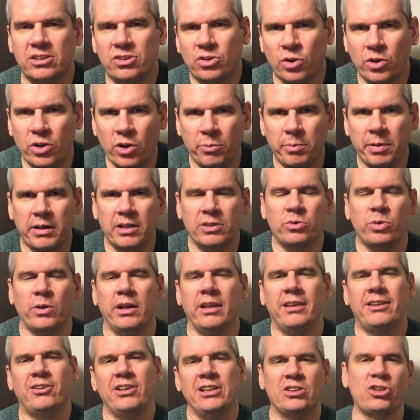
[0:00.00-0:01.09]
to Tokyo Butter
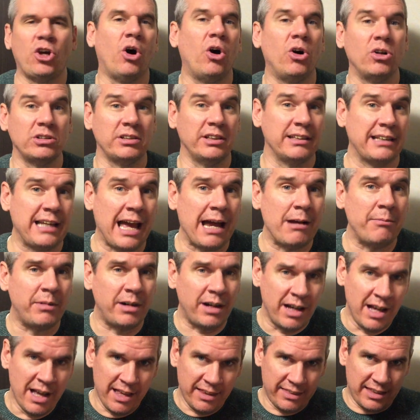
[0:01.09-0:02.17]
23 talk to the
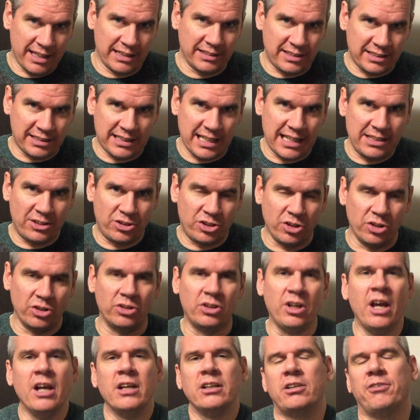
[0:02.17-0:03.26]
camera, then stay
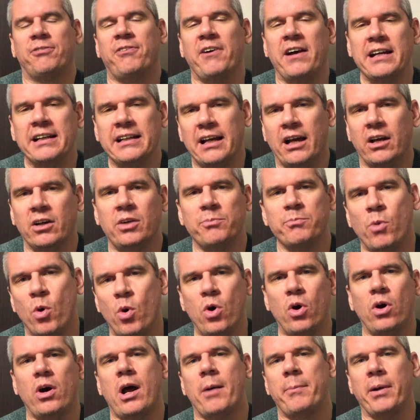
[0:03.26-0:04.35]
tuned to find out
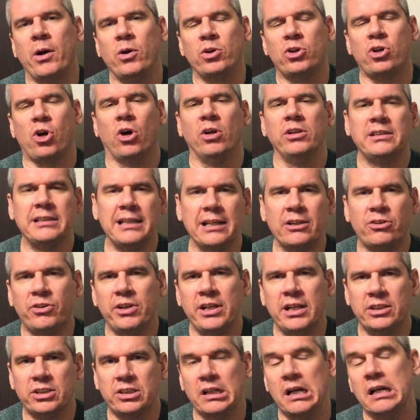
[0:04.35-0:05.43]
more about content
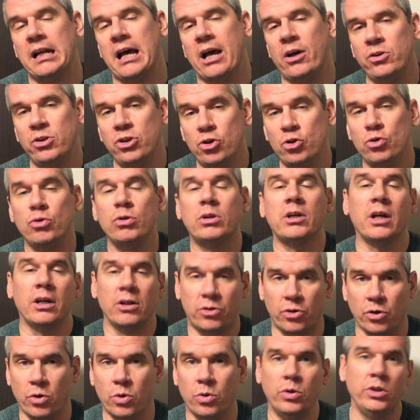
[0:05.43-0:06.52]
creation and how you can
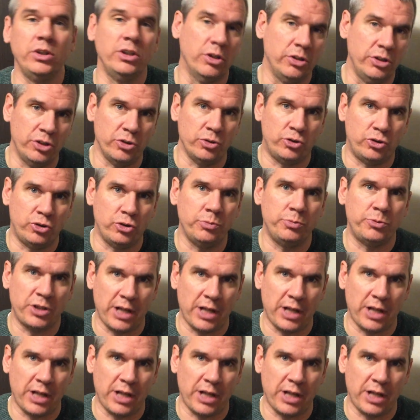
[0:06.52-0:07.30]
grow your YouTube